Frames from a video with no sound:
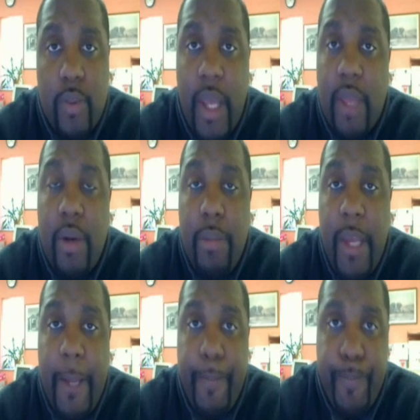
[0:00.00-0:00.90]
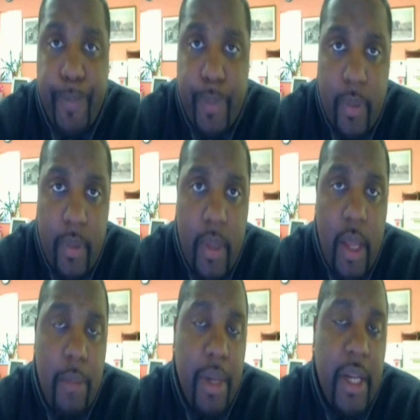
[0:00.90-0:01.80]
us, whether it be
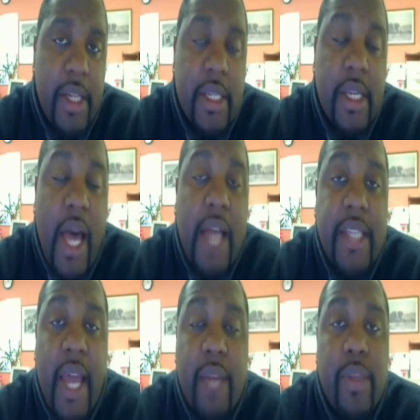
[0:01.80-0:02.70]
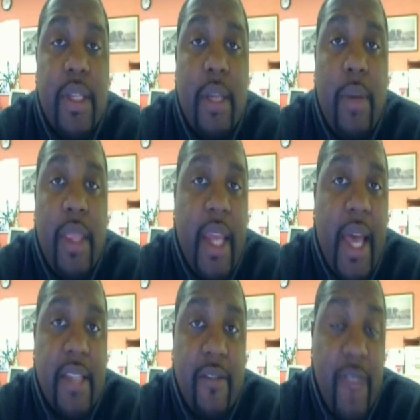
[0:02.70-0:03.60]
putting us in contact with someone that
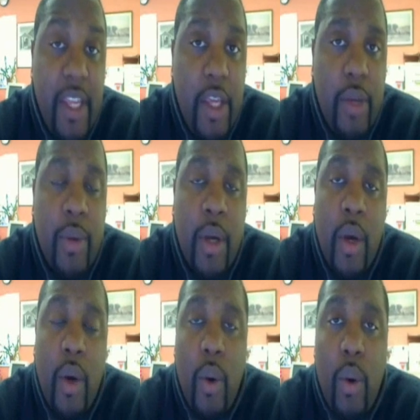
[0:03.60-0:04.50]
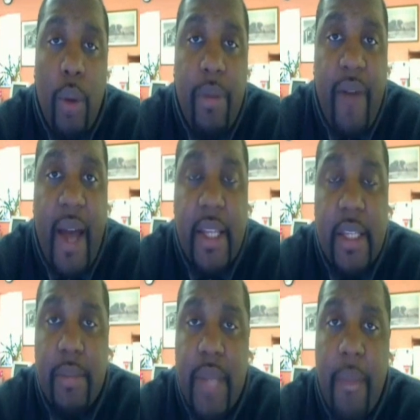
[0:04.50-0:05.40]
has a venue or
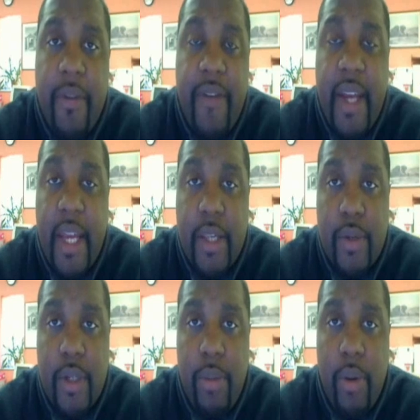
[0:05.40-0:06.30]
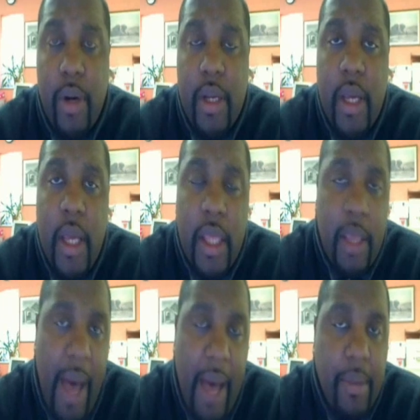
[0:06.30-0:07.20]
providing some type of financial support.
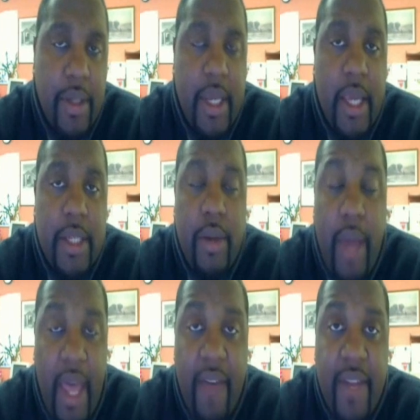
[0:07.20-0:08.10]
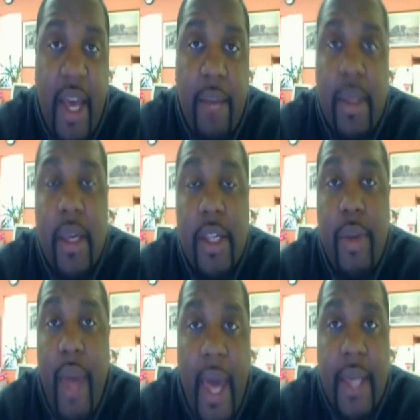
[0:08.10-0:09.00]
The Bible says you have not
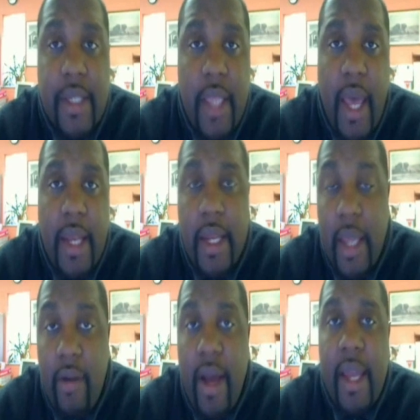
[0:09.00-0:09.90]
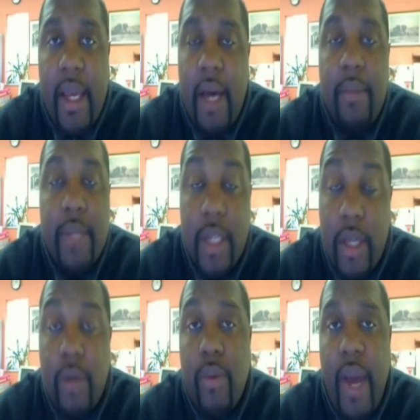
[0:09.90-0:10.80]
because you ask not. And here I come to
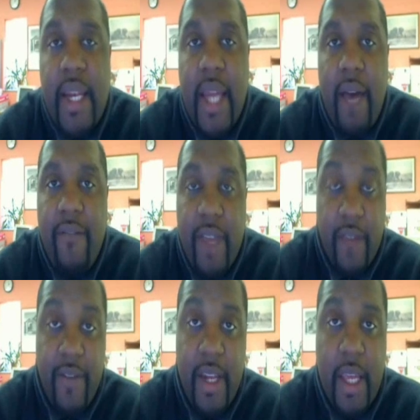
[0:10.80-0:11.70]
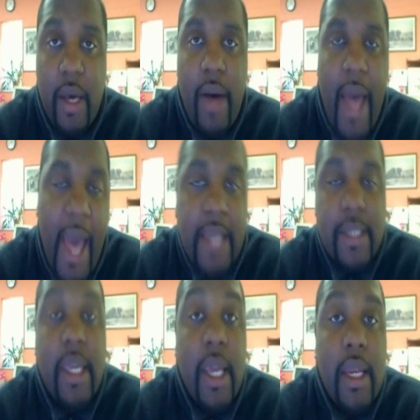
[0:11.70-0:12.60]
you right now via video
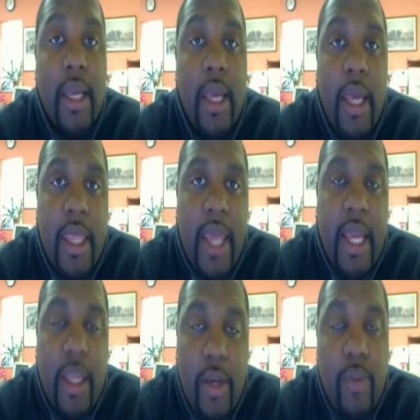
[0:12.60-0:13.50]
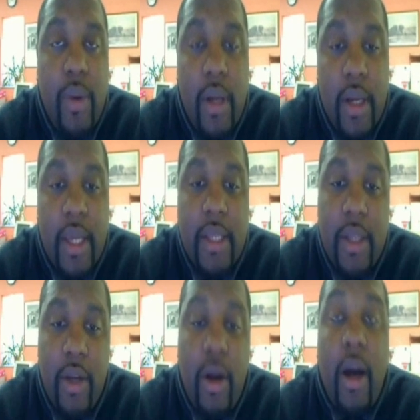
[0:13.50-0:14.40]
asking that you will look
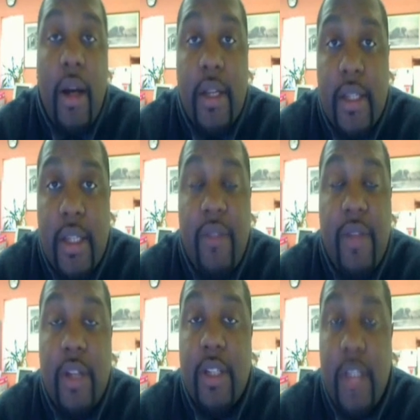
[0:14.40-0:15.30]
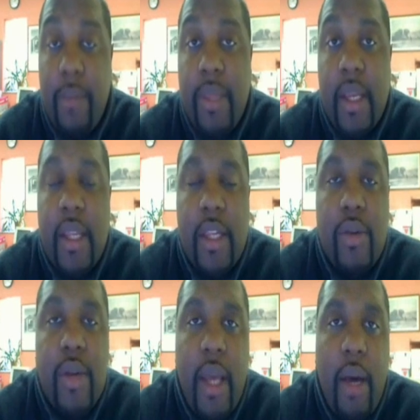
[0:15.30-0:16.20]
into your heart and see if there's something
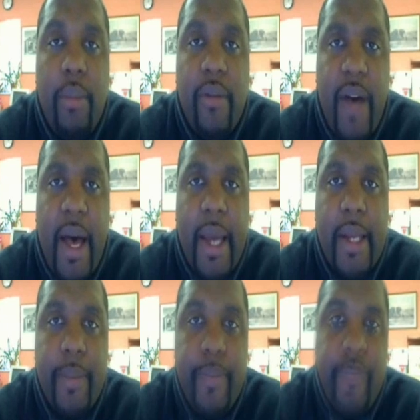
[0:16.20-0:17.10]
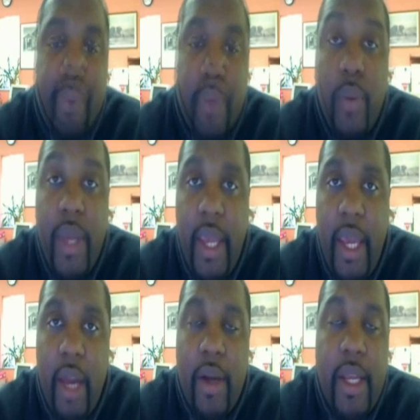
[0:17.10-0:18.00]
that you can help provide. We
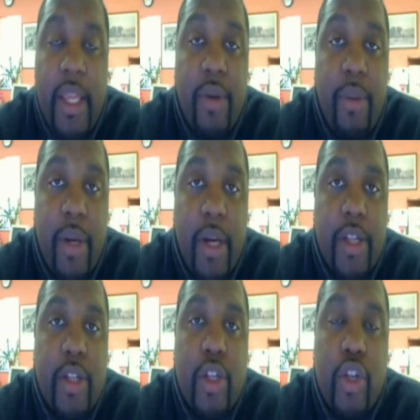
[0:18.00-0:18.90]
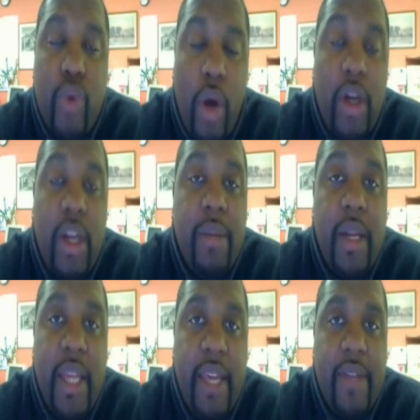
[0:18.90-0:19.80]
here at E3 Productions strongly
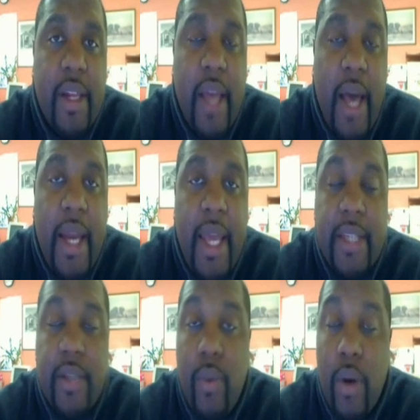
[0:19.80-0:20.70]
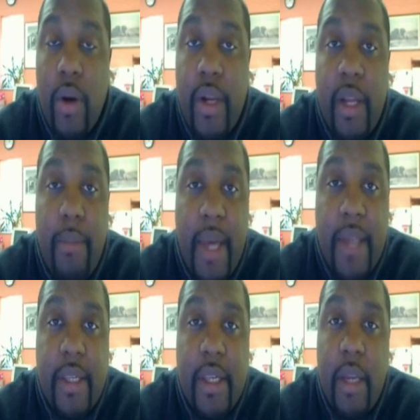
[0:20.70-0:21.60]
believe that God has a word and a
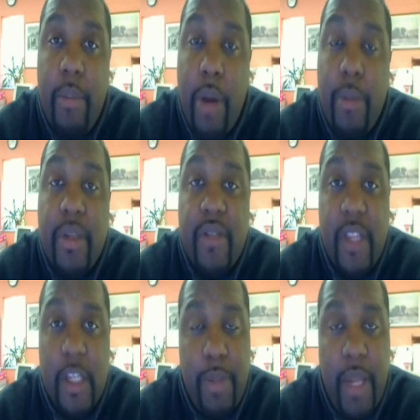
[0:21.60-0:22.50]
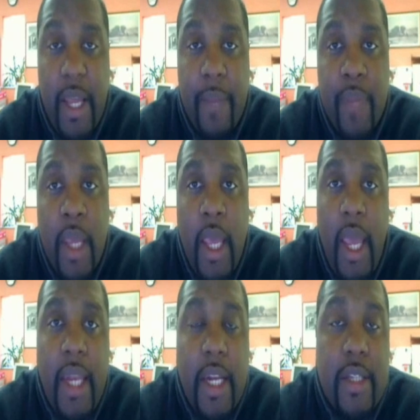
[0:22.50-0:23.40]
message and a purpose for this play,
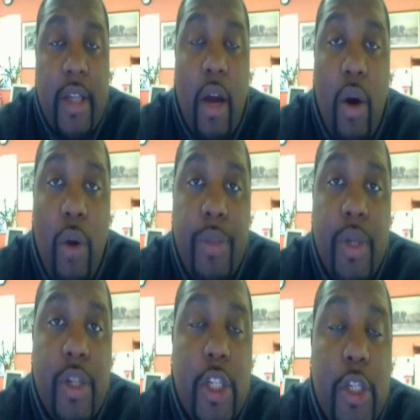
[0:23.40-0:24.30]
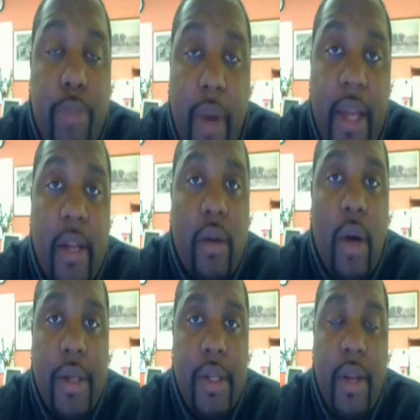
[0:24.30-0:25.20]
and it is our hope to spread it
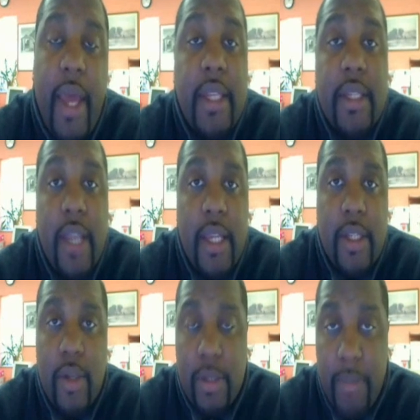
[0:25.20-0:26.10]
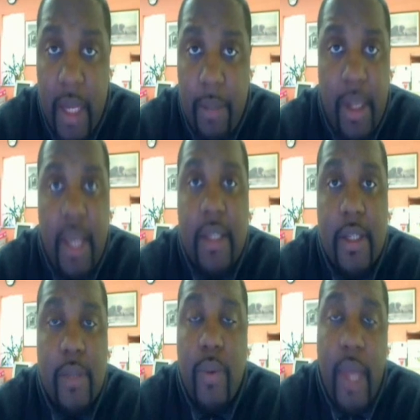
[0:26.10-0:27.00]
across the United States to as many
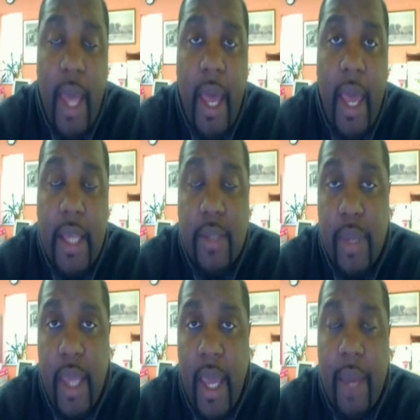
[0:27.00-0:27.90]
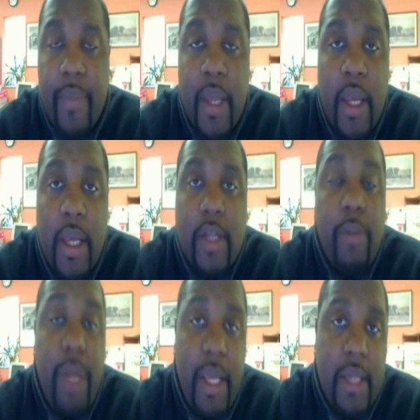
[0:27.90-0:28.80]
places as we can.
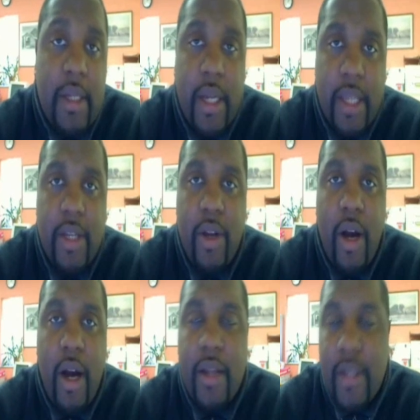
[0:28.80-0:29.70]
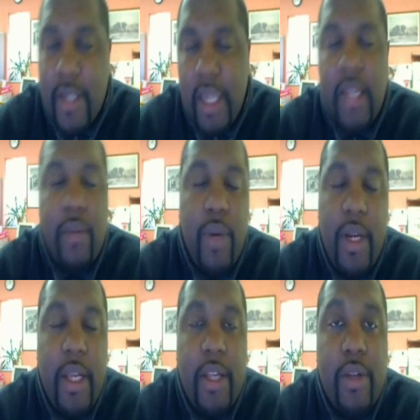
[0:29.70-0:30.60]
So please, look into your heart and see
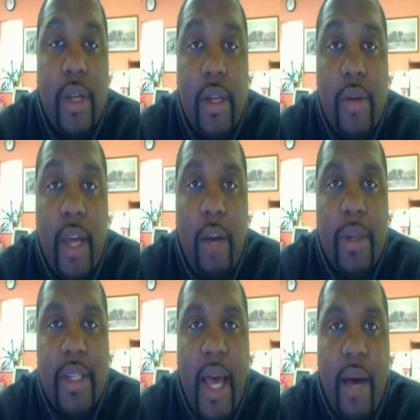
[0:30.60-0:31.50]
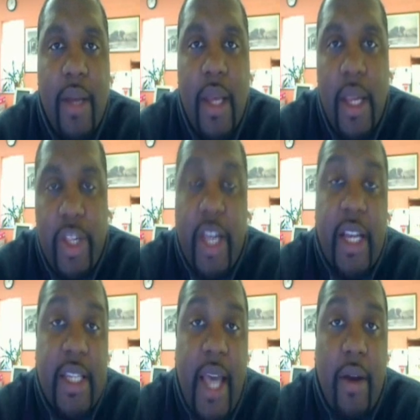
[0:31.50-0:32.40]
what it is you can do to help us out.
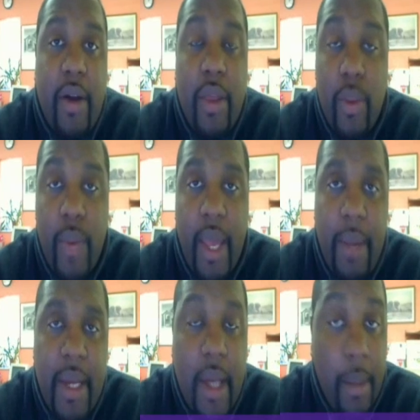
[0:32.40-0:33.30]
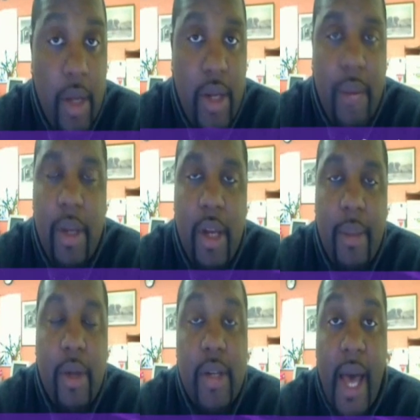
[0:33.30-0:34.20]
Check us out on the web at
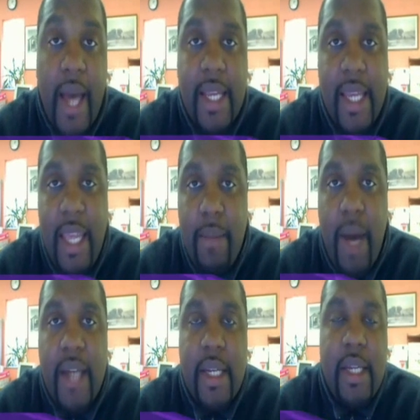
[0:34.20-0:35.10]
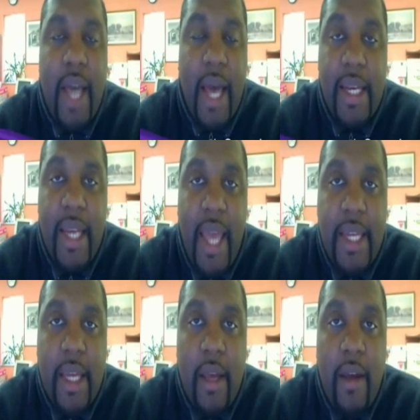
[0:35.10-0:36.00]

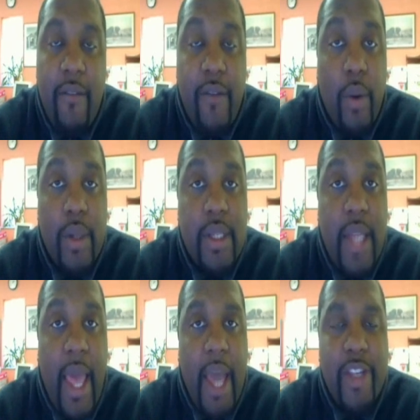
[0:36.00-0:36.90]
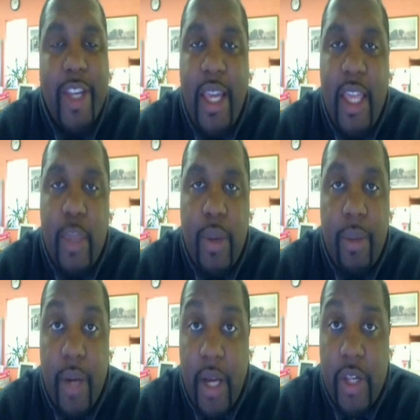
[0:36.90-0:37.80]

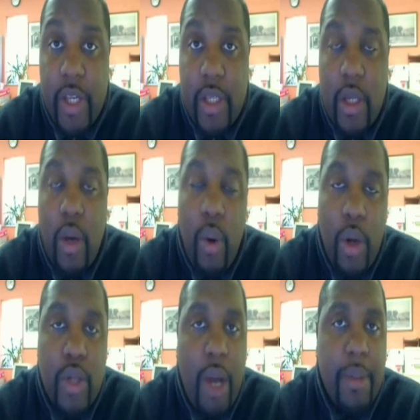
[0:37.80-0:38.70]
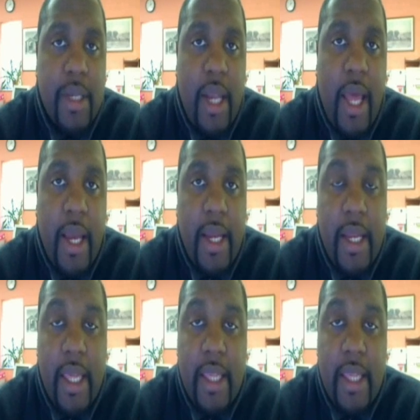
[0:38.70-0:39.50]
www.emont.net/E3Productions or drop us a line at